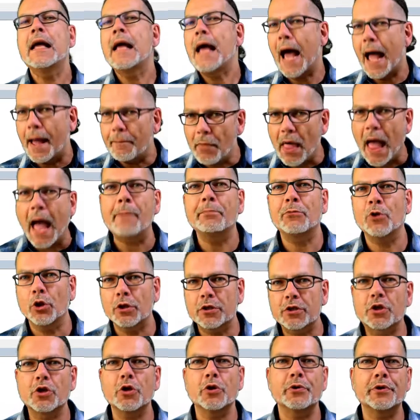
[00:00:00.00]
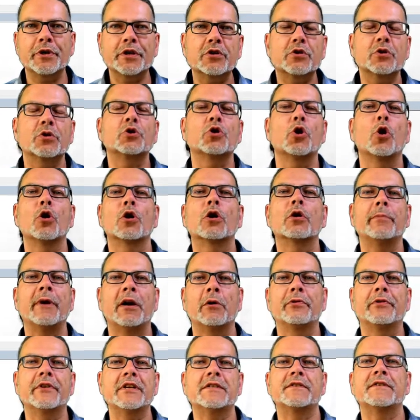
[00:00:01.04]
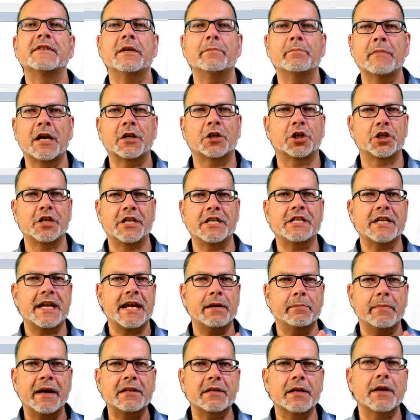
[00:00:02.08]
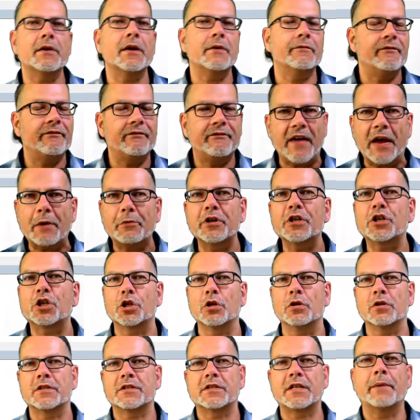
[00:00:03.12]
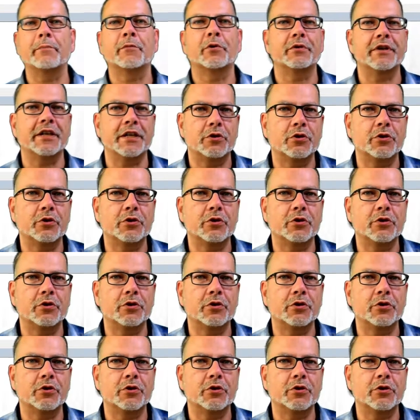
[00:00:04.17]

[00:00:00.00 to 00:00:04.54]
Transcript: I'm not going to talk about this in much detail, but a very short summary.